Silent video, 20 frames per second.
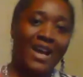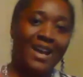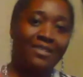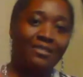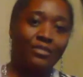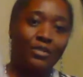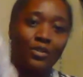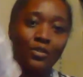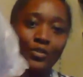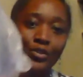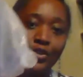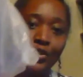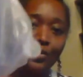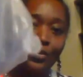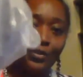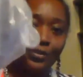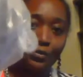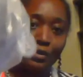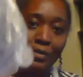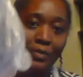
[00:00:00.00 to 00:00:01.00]
I don't know,
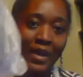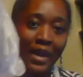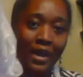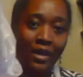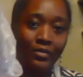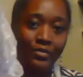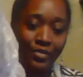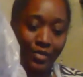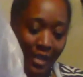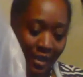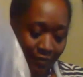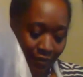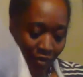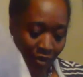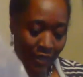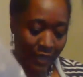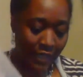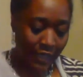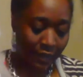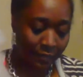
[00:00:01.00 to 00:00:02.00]
two or three pounds. I have
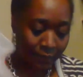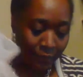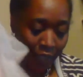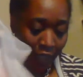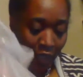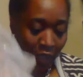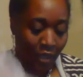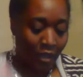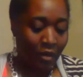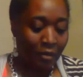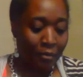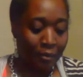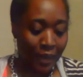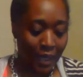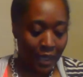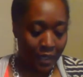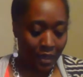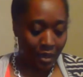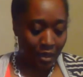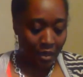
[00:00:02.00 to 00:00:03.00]
no idea.
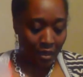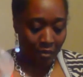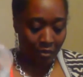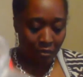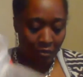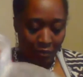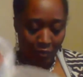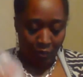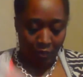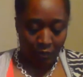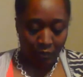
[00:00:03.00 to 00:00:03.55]
But um,